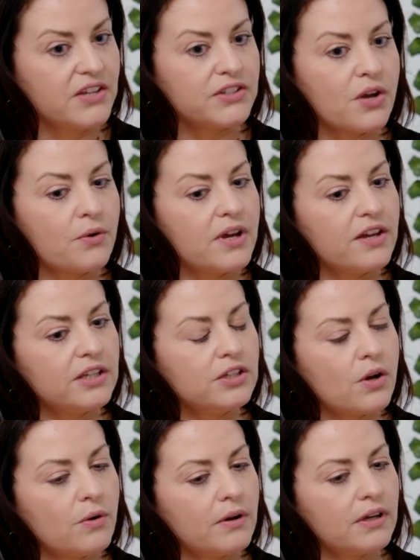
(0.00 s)
Yeah. So, it, you
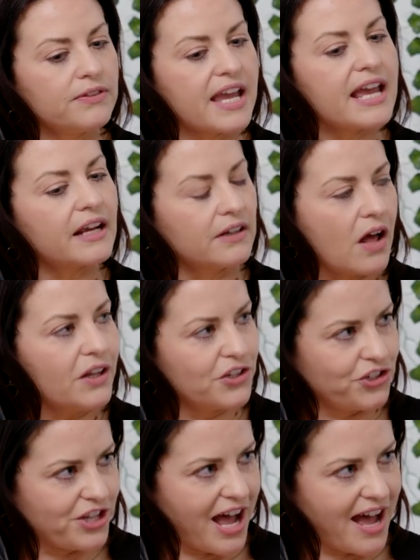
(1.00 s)
know, they
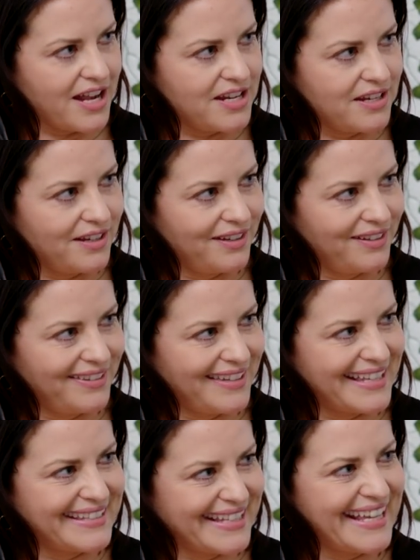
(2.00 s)
acknowledge that
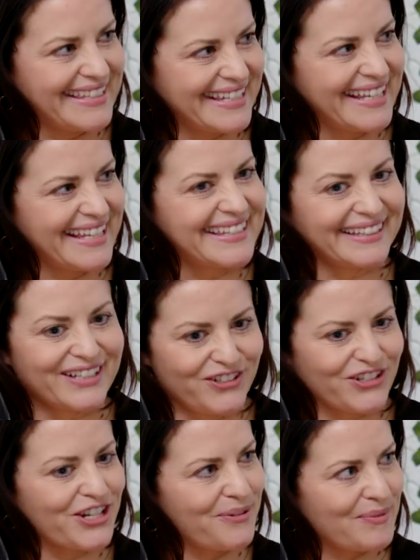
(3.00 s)
as a, as, a, as a
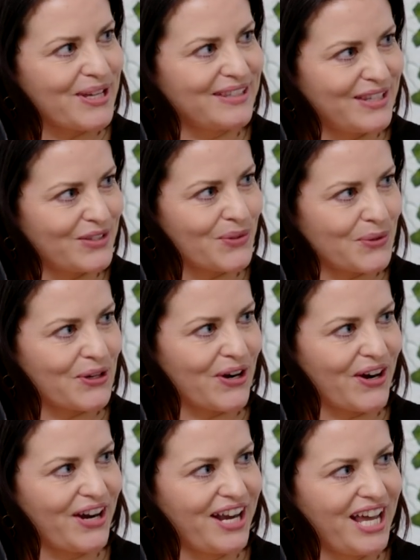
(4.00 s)
legitimate
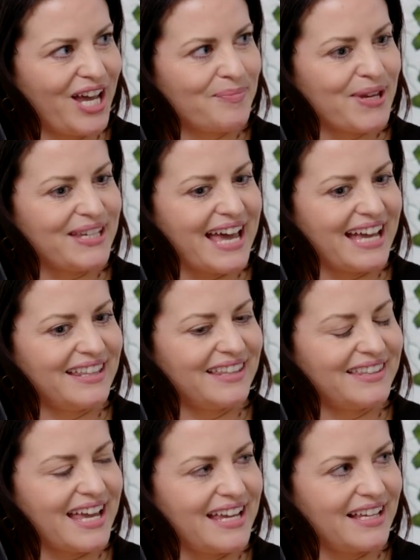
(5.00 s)
disorder, but
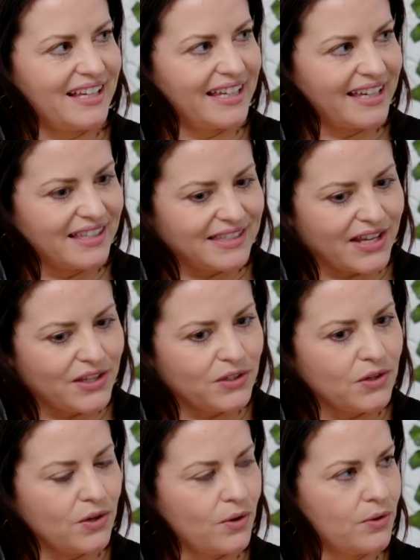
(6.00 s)
yet they
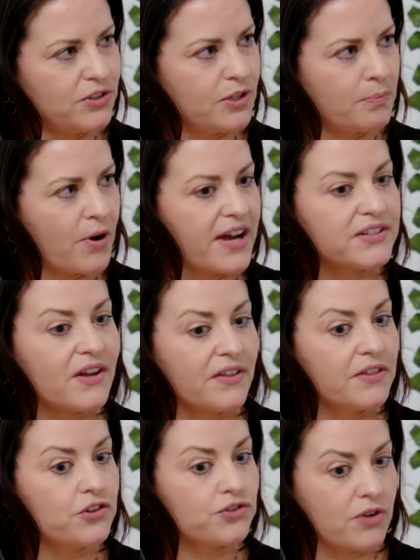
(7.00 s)
continue to press
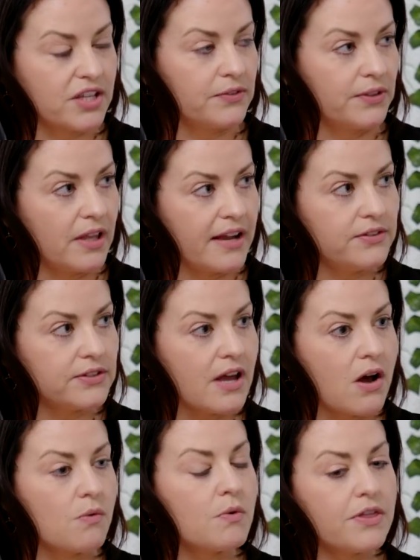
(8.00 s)
on the stressful
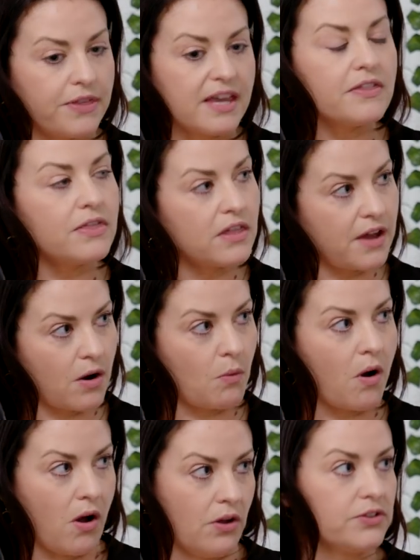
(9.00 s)
lifestyle within their
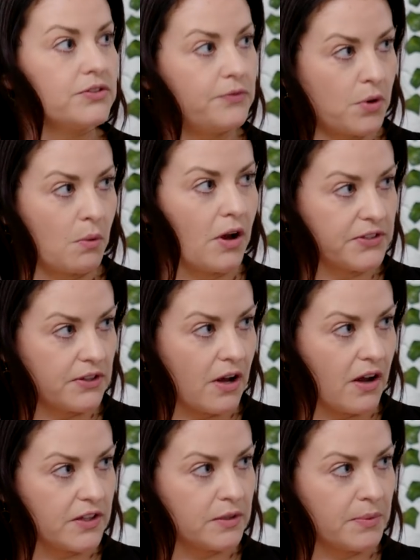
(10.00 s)
walls, four walls of
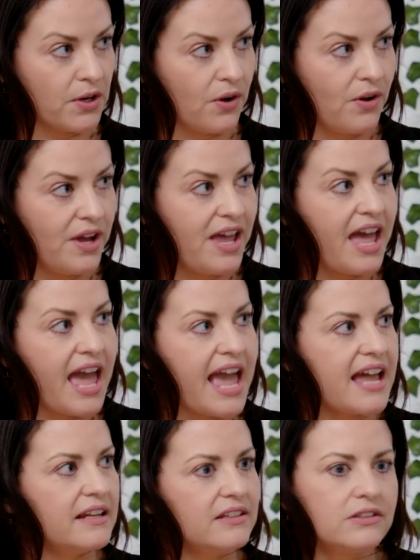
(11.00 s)
the hospital, mm-hmm.
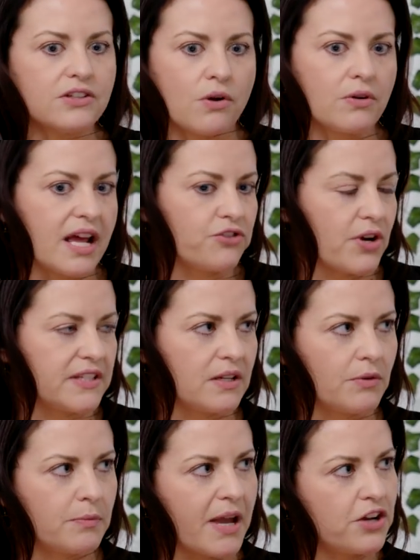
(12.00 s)
and don't address it with